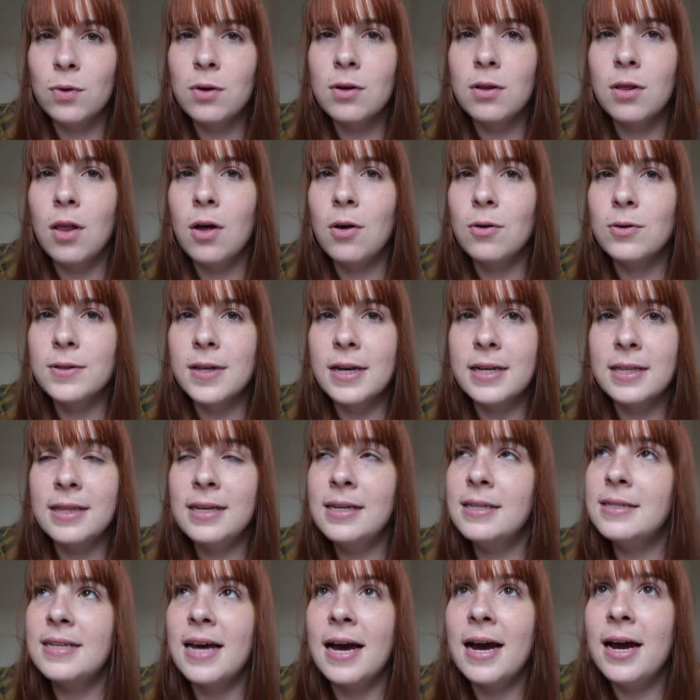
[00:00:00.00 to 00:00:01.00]
were closed, like
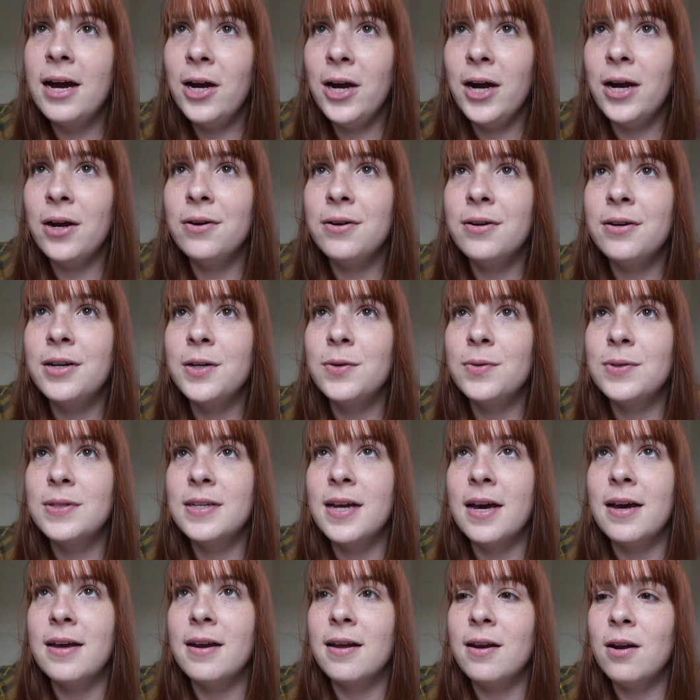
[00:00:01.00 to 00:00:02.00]
the entire area was
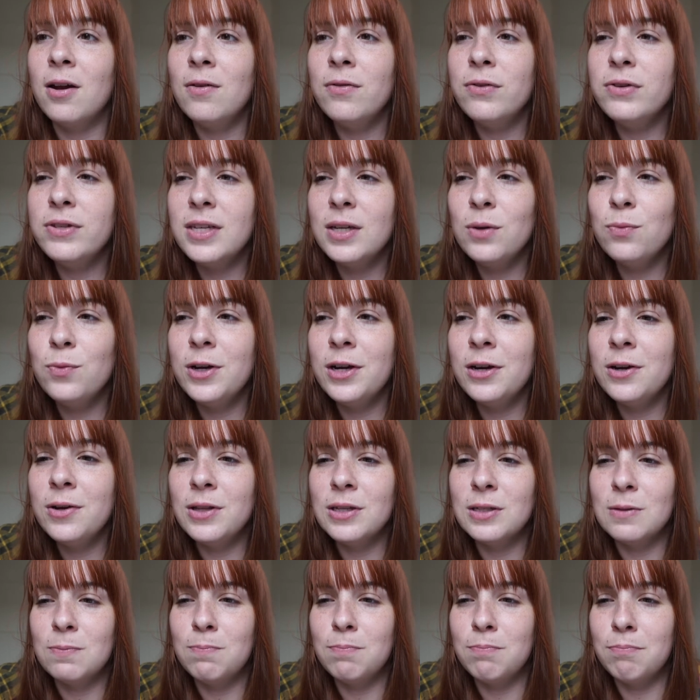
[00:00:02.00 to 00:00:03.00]
dead. And all of a sudden we hear
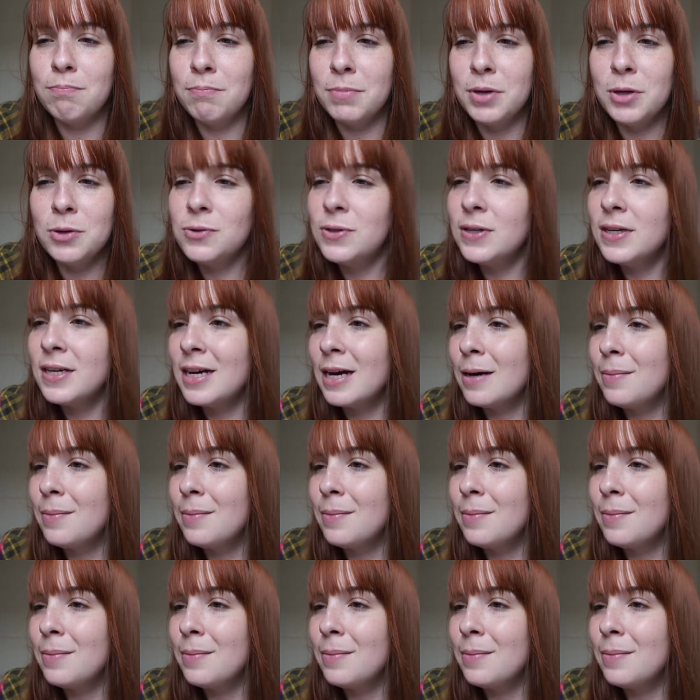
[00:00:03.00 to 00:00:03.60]
this music